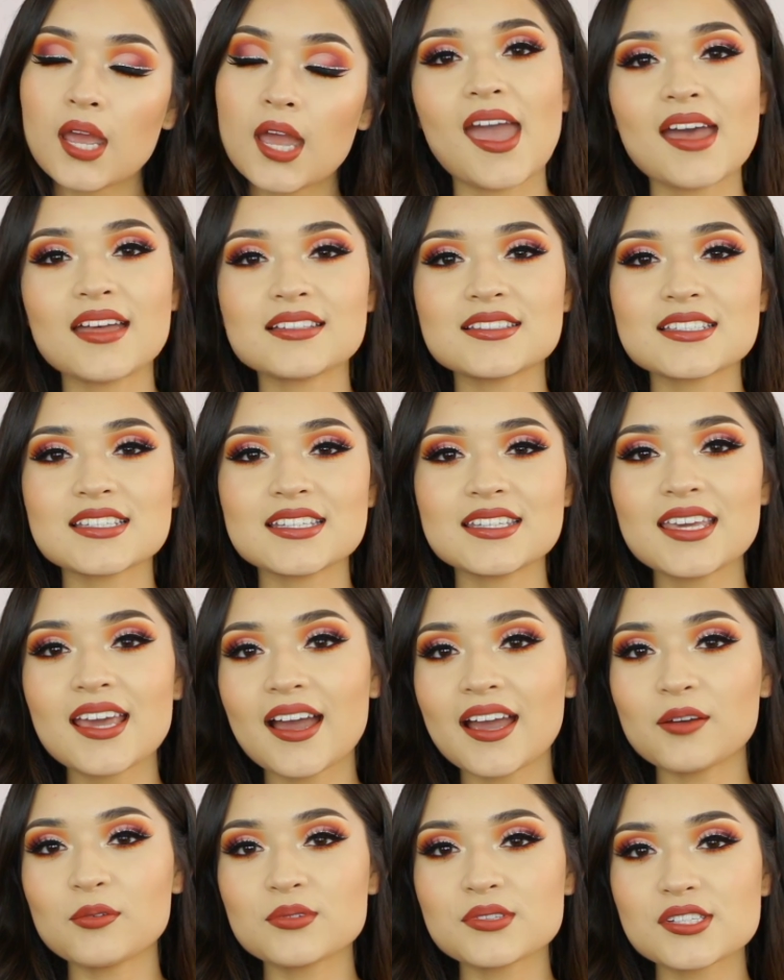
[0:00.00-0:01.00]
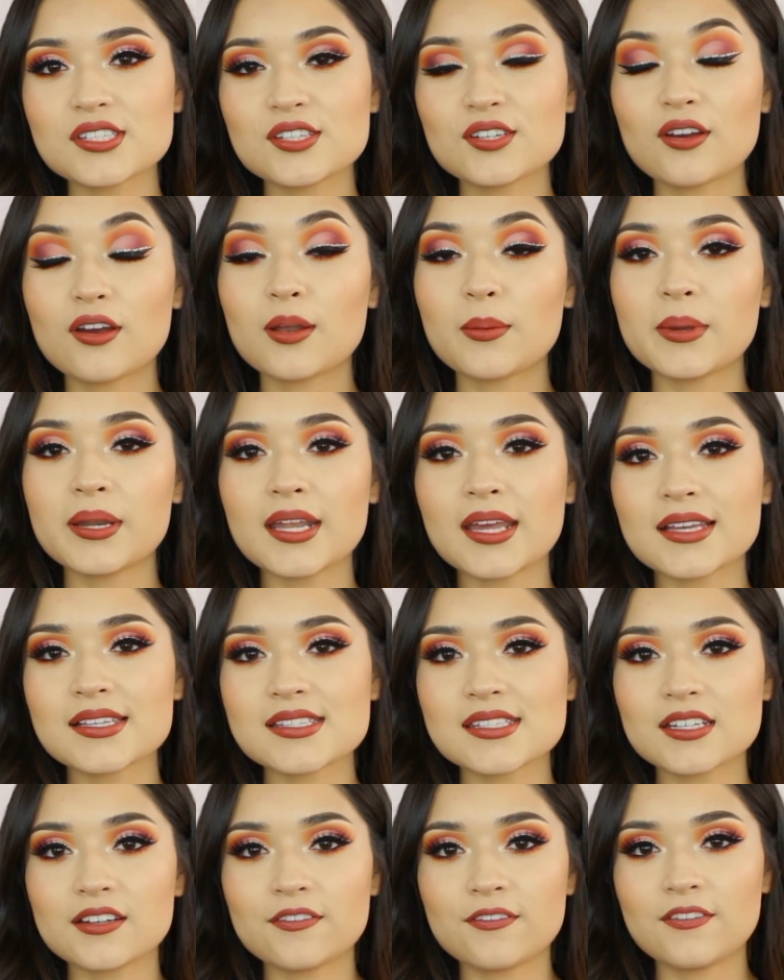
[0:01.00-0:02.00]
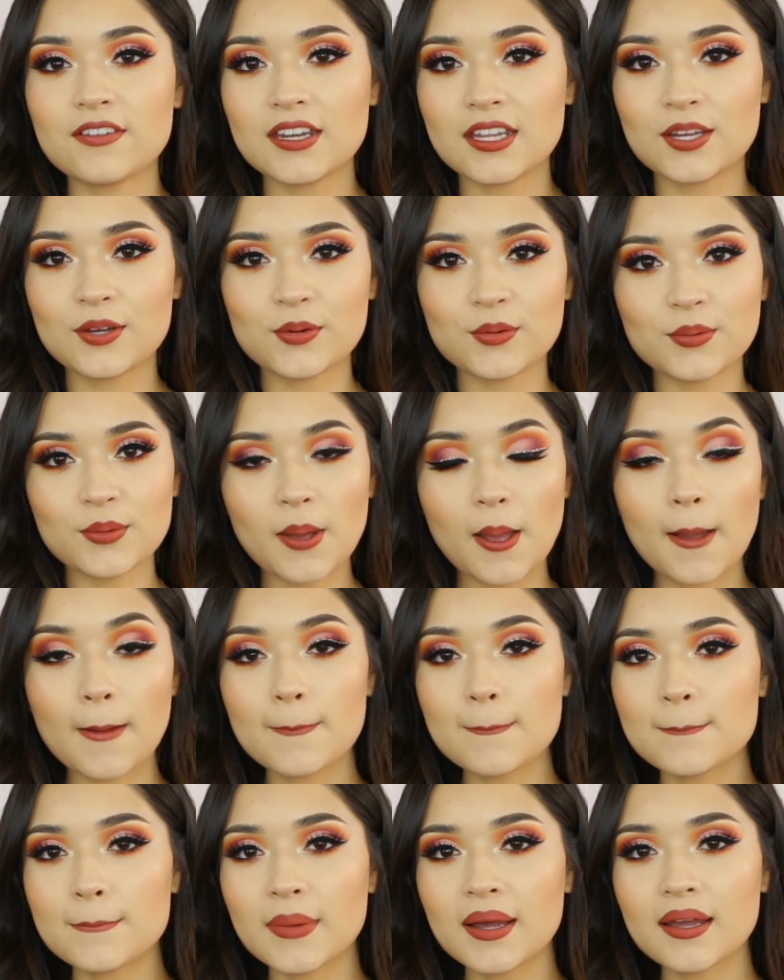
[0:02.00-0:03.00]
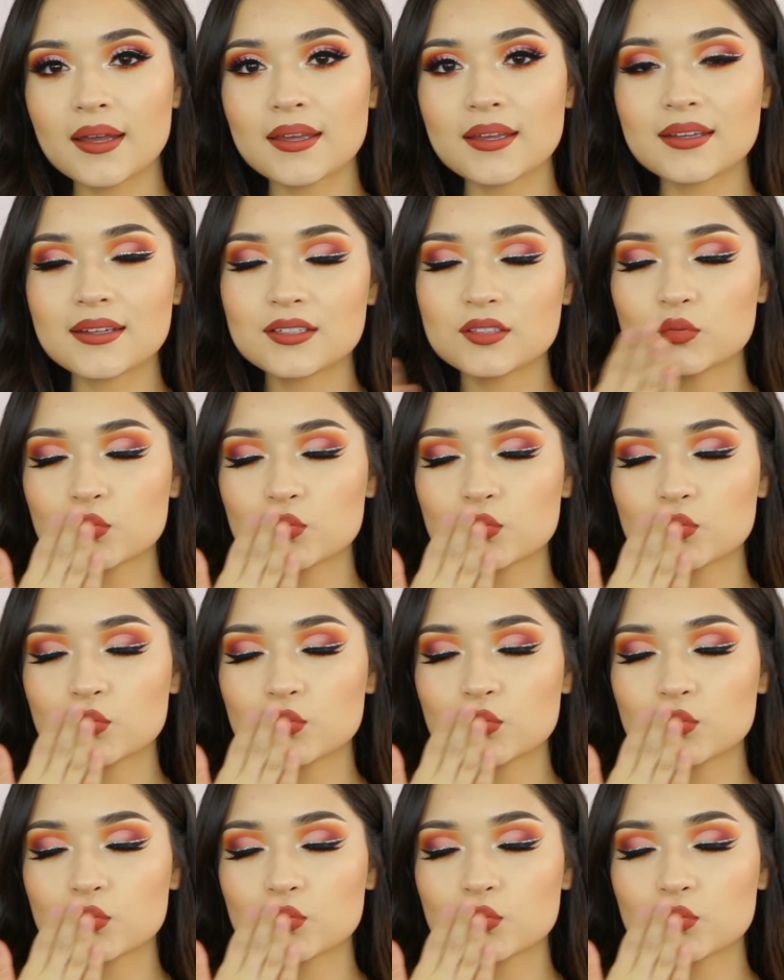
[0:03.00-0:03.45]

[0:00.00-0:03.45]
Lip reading: And yeah, I will see you on my next video. Bye.